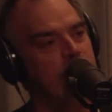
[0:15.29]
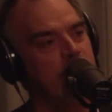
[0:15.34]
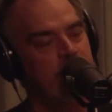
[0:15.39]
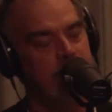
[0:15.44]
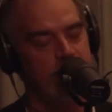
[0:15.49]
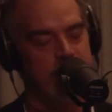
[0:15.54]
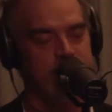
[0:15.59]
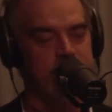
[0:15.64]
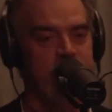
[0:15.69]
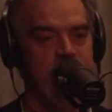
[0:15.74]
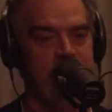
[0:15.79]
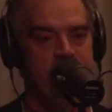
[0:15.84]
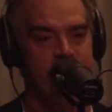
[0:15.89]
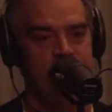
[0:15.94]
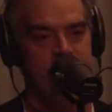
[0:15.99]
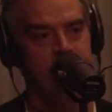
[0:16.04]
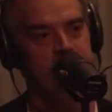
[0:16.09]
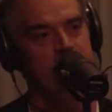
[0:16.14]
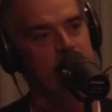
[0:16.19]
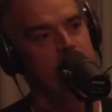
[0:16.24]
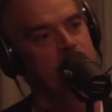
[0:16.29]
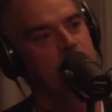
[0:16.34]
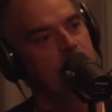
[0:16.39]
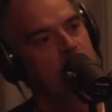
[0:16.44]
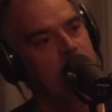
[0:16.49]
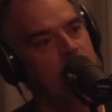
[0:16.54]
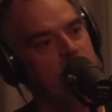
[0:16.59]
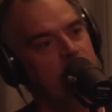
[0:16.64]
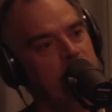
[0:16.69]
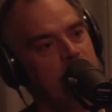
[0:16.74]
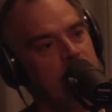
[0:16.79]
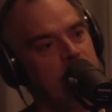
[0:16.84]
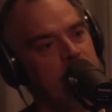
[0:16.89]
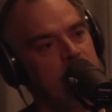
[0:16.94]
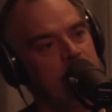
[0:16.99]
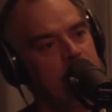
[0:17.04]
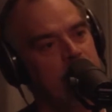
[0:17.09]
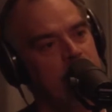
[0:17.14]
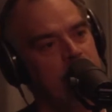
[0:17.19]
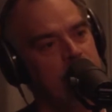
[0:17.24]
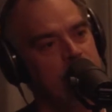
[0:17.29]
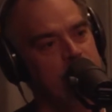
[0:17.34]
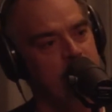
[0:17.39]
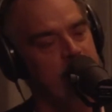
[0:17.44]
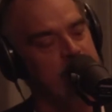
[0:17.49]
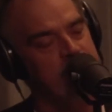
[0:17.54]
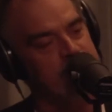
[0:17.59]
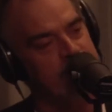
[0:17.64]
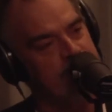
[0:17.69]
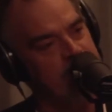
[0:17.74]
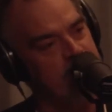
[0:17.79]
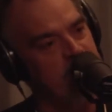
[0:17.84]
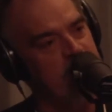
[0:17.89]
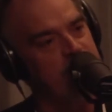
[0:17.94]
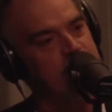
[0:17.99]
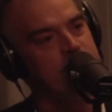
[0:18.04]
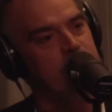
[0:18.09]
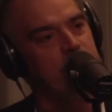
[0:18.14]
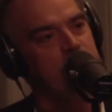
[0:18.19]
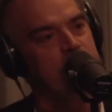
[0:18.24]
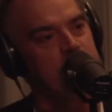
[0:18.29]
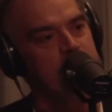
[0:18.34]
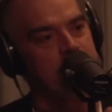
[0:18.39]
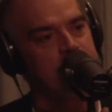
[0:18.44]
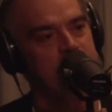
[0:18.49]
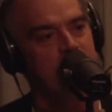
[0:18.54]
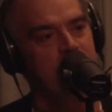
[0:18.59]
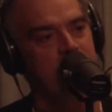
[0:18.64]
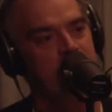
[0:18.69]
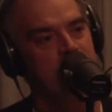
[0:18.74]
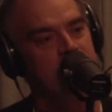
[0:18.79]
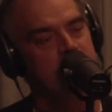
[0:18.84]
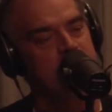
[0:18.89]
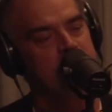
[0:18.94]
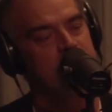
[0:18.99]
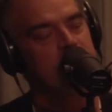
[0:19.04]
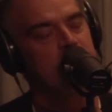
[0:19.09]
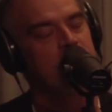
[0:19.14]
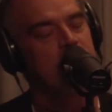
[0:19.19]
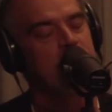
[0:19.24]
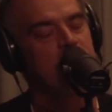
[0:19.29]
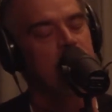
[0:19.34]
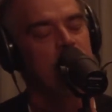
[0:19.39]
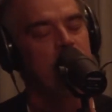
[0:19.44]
He's having a big party, so I got some friends going up there. Okay.